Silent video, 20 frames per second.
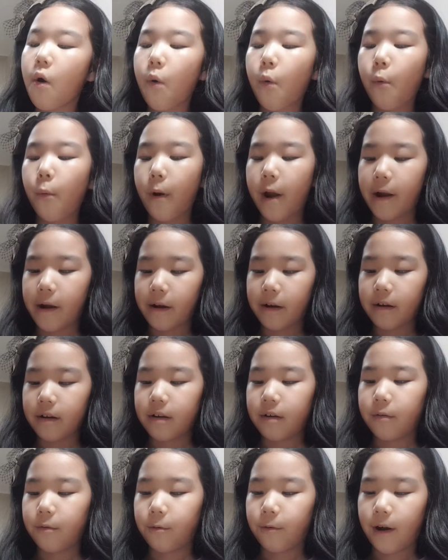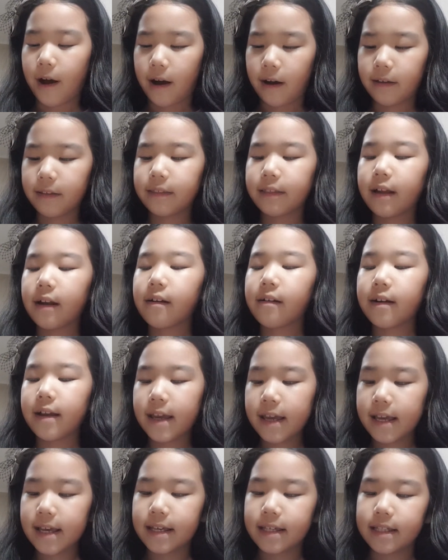Well, there
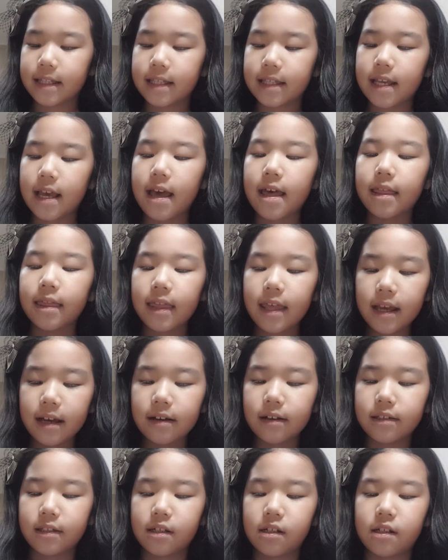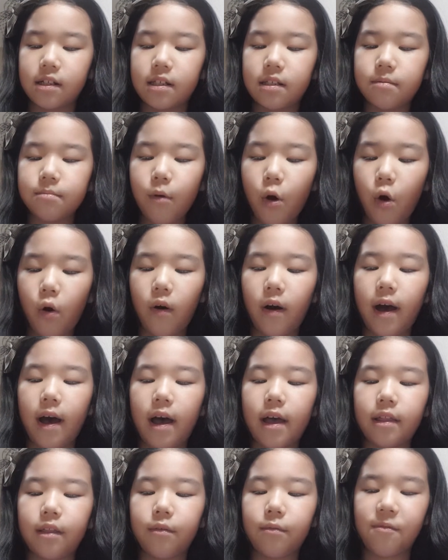is. Tickles are small
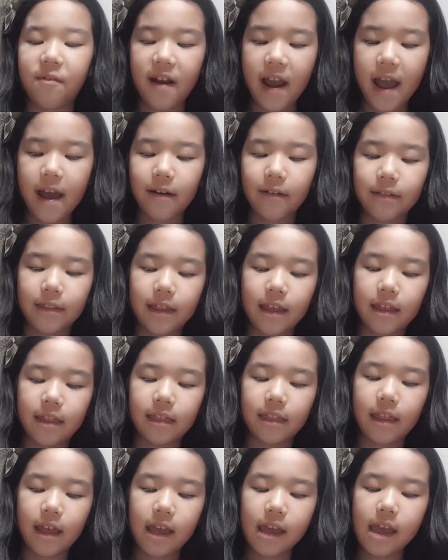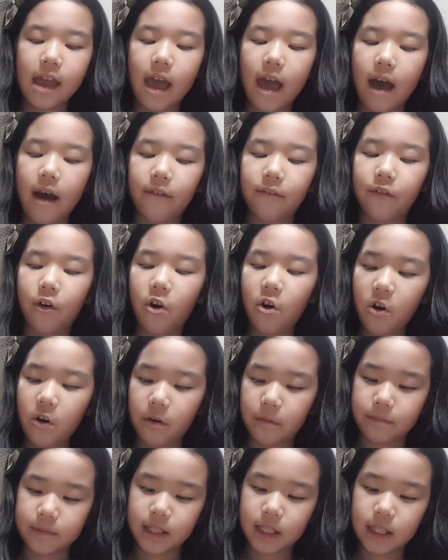and round, and they have
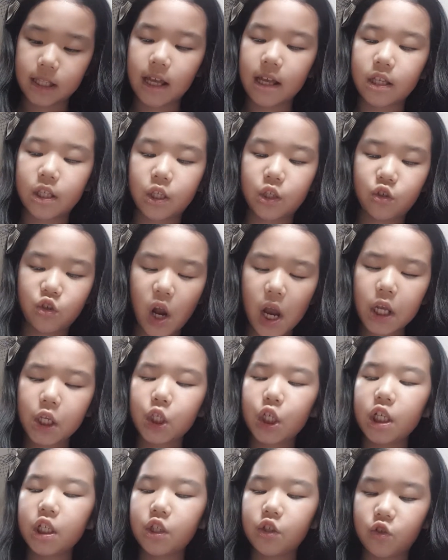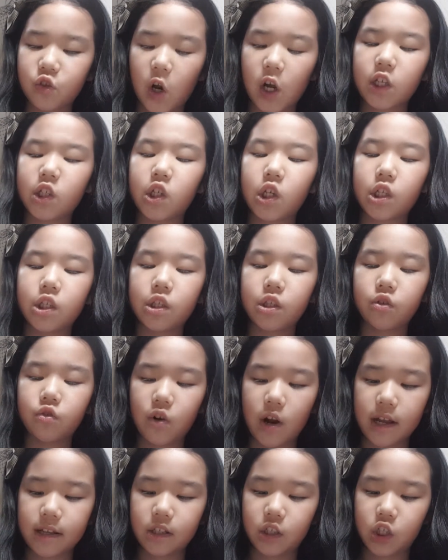arms that stretch and stretch and
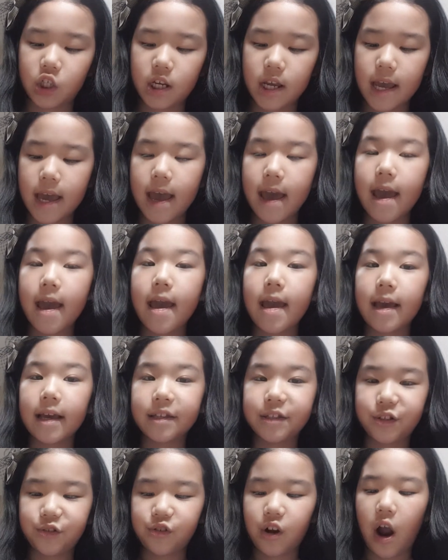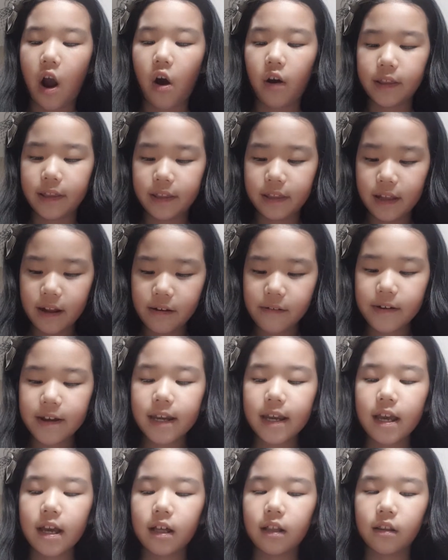stretch. Extraordinary
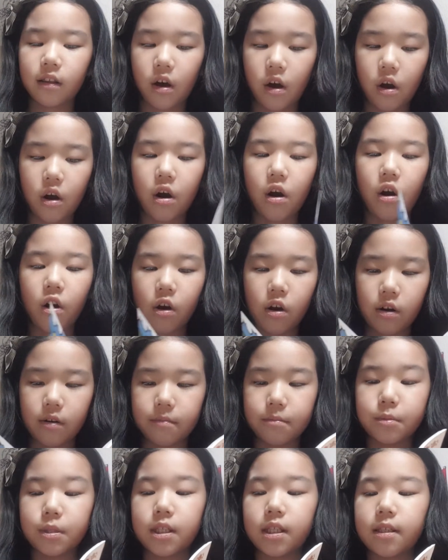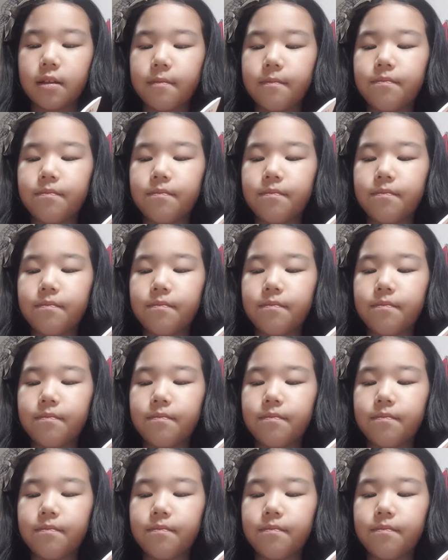long arms.